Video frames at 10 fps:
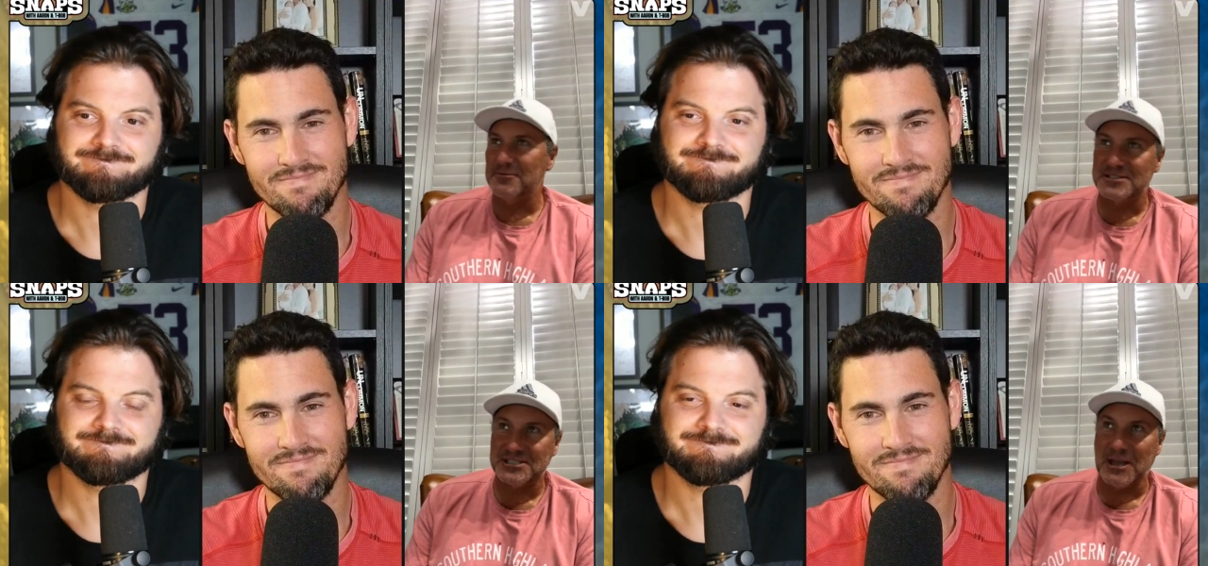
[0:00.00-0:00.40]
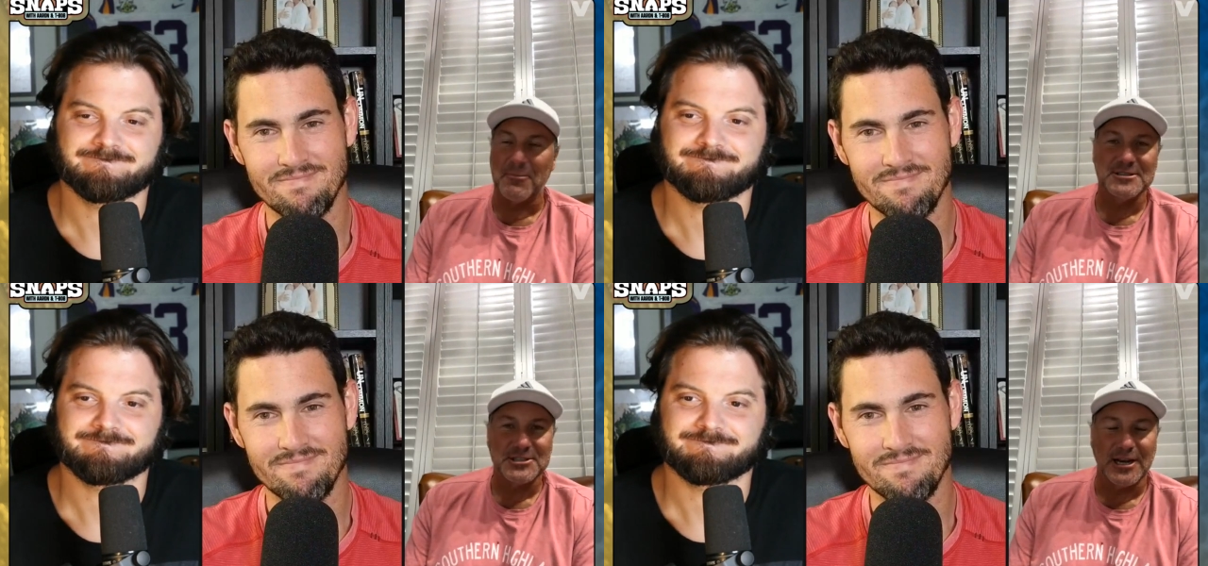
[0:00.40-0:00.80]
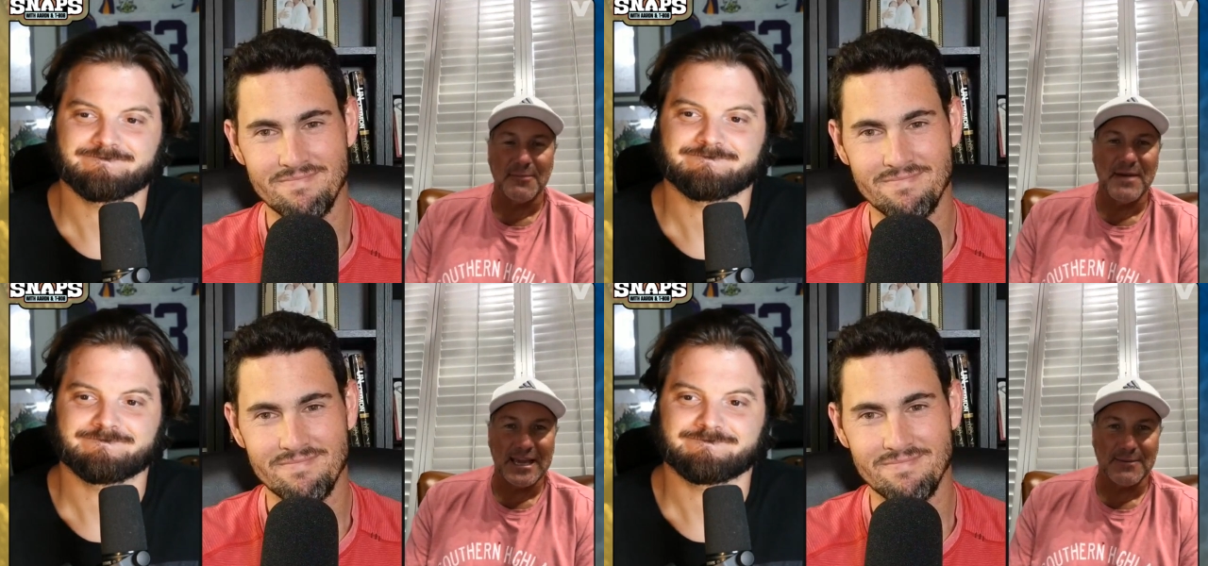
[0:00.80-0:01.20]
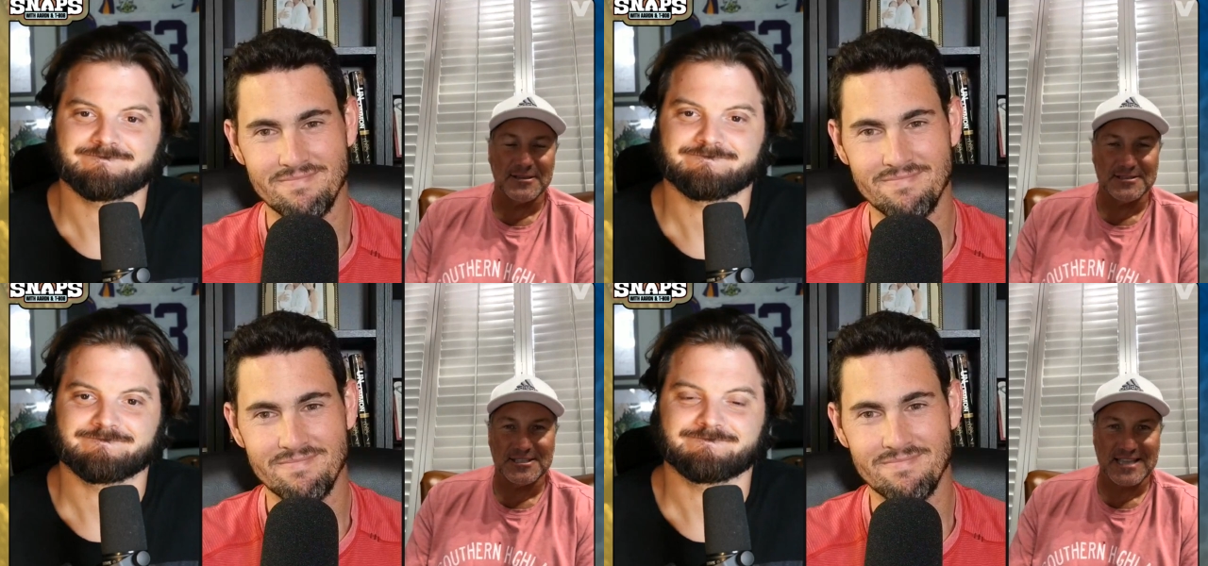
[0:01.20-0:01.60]
Speaker 1: was someone's going to make a
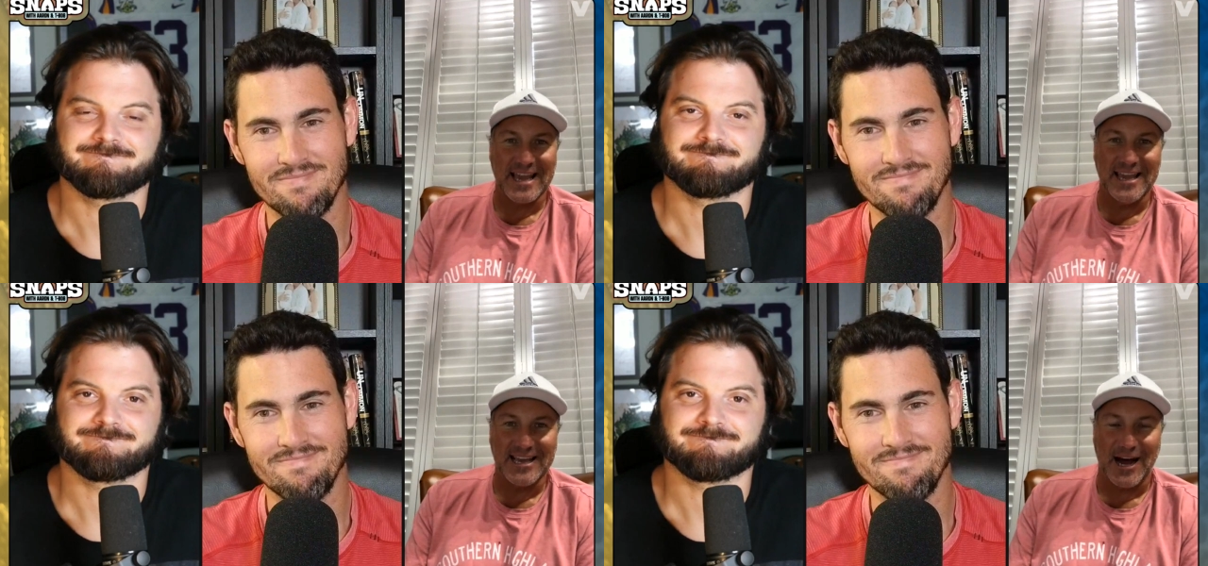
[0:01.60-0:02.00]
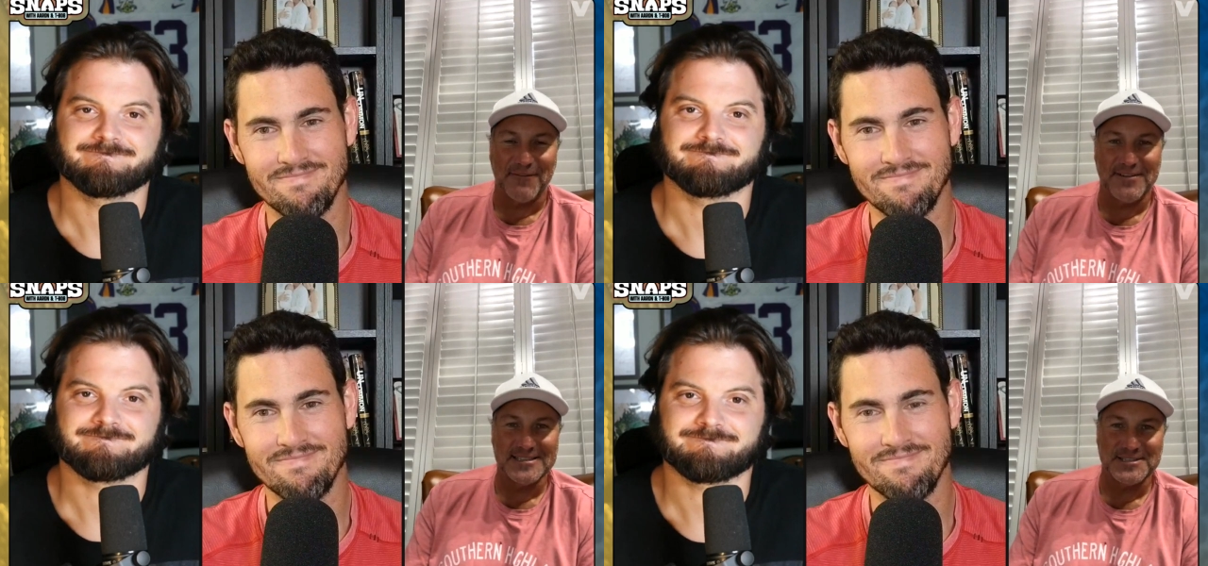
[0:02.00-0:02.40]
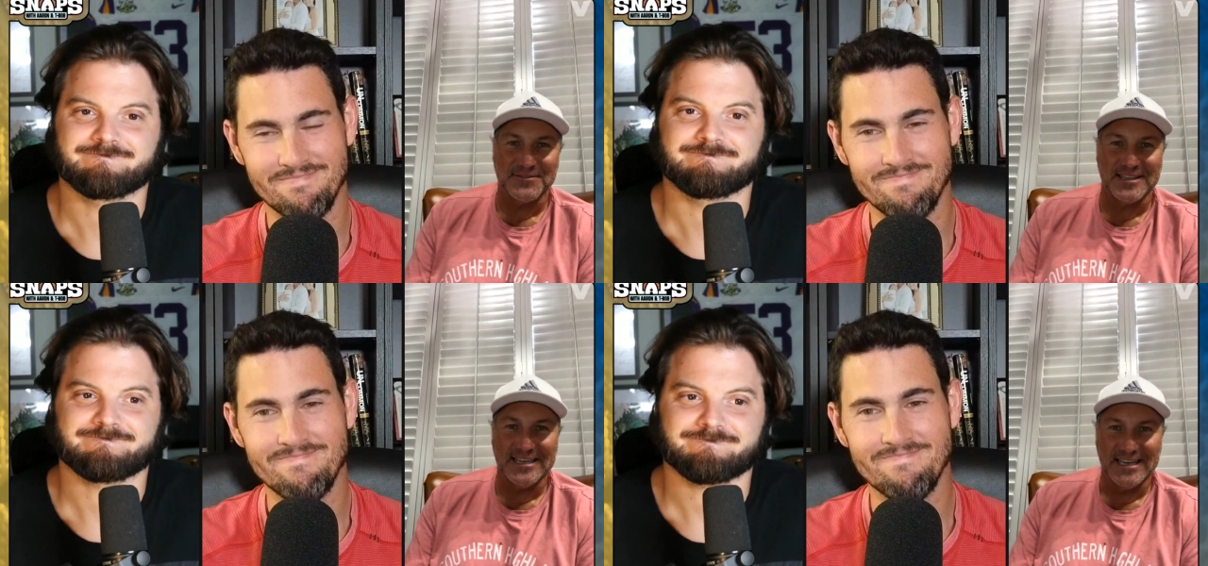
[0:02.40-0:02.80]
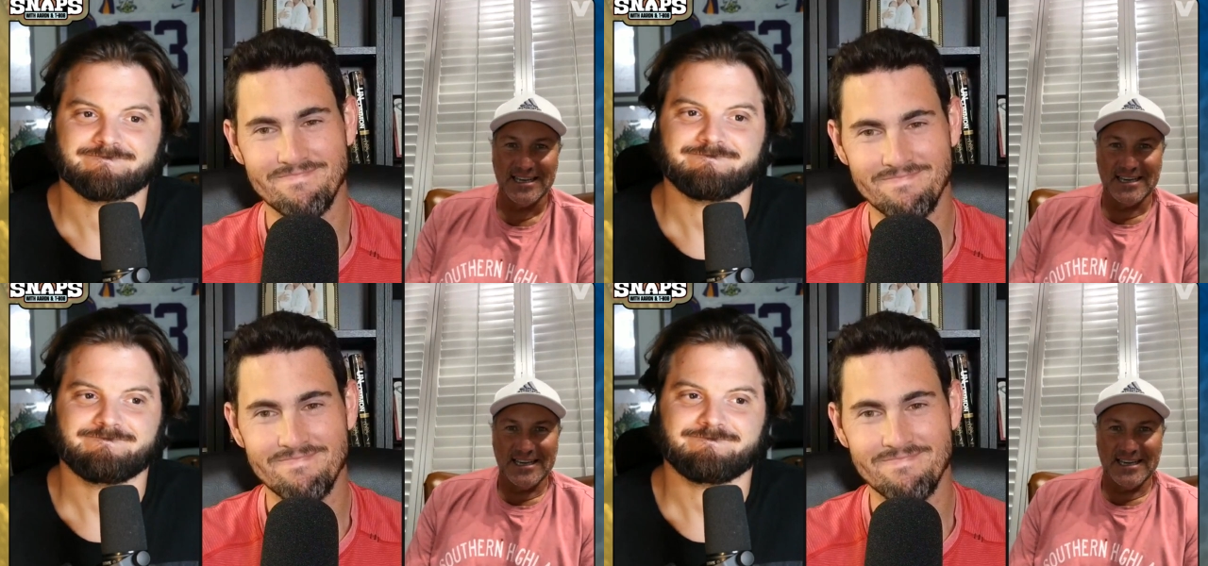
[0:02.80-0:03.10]
mistake offensively